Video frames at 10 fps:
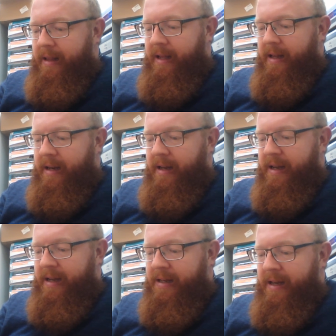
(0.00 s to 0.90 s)
then
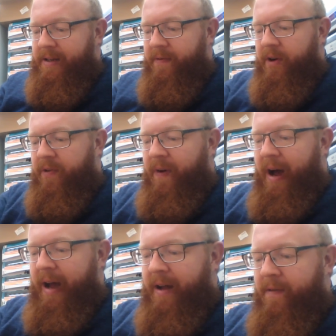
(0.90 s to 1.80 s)
he says in verse
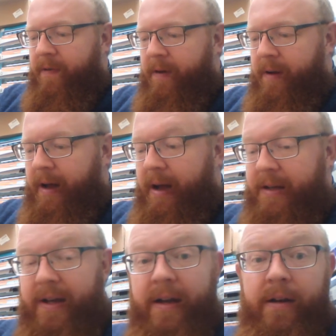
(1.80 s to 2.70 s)
5,
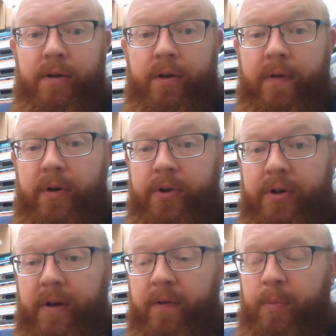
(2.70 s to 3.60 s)
saying devote
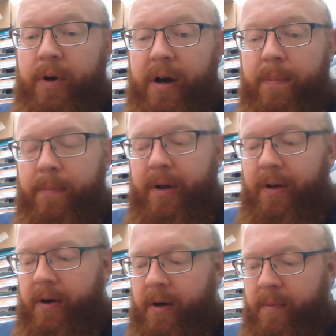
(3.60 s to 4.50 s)
yourself to prayer, be
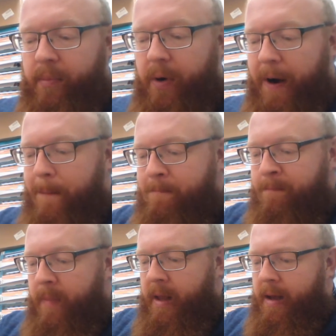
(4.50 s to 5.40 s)
alert in prayer.
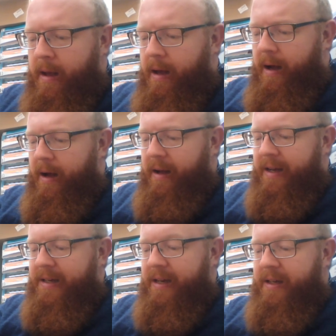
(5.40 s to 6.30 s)
He
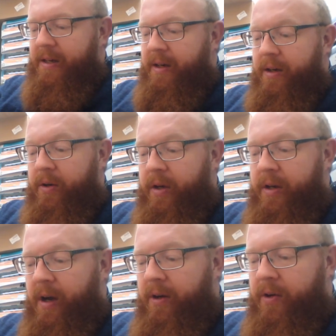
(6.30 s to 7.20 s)
says to
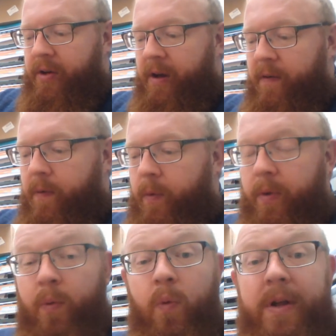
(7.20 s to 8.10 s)
conduct yourself
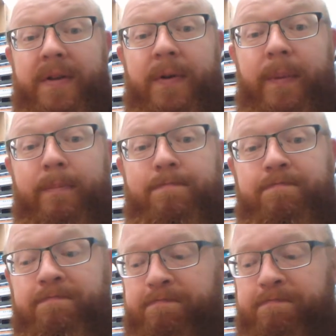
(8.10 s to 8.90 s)
with wisdom